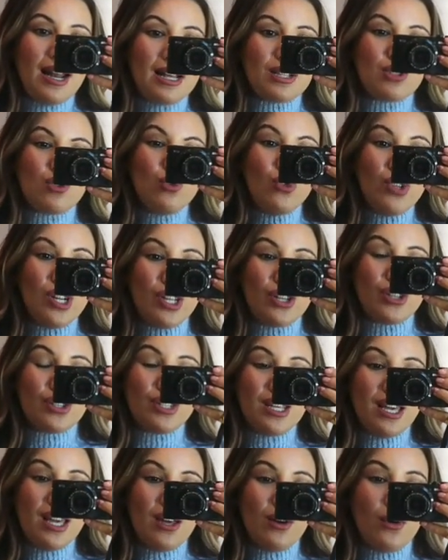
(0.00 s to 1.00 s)
It has a really
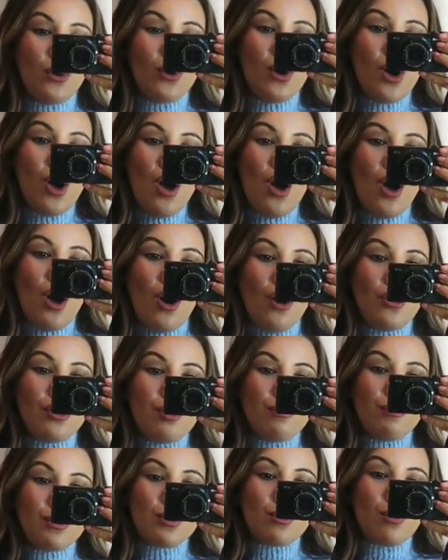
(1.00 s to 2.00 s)
good heel
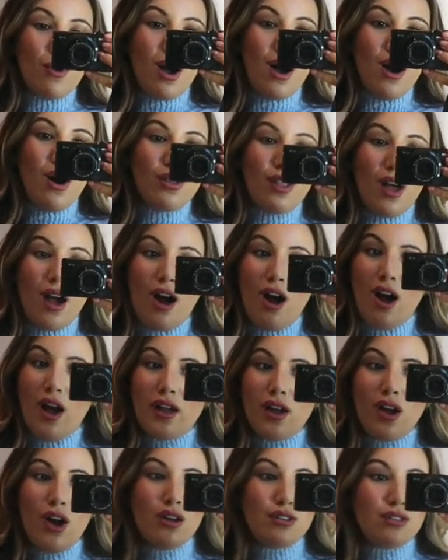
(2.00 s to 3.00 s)
on them as well. Like
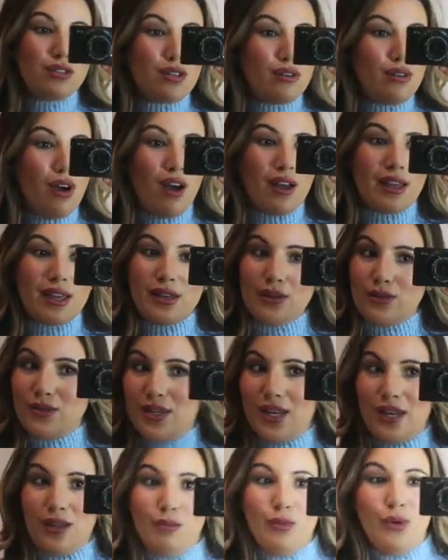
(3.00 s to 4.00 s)
I can't do high
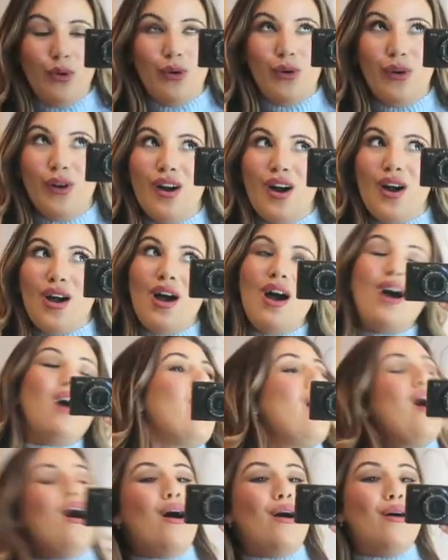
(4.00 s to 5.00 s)
heels anymore.
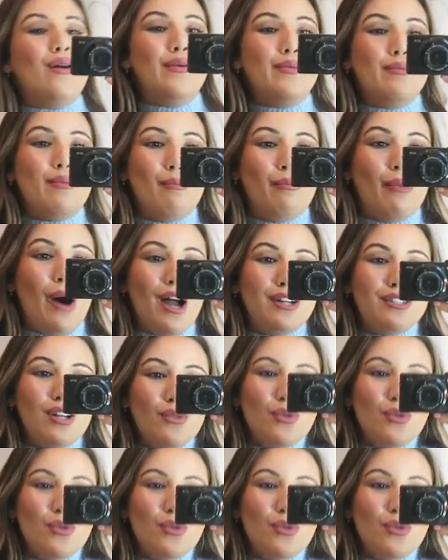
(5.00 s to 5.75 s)
But I